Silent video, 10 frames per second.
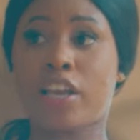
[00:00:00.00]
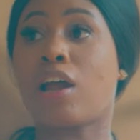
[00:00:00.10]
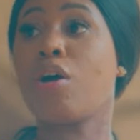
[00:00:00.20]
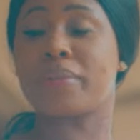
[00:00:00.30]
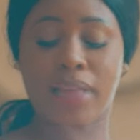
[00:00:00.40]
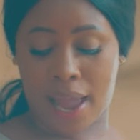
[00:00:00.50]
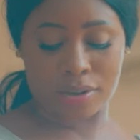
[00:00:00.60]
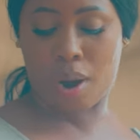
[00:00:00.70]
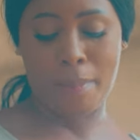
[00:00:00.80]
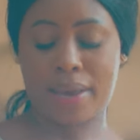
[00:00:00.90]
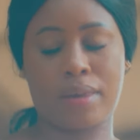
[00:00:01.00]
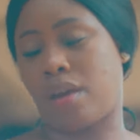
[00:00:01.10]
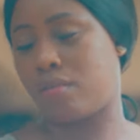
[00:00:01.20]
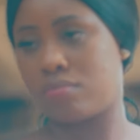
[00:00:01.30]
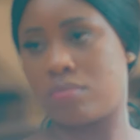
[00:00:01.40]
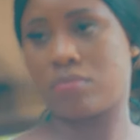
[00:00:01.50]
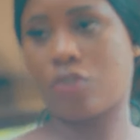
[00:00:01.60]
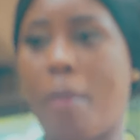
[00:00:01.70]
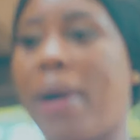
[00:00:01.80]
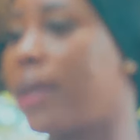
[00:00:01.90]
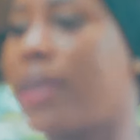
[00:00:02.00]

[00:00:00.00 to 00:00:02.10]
cannot be tired. Come back here. Come back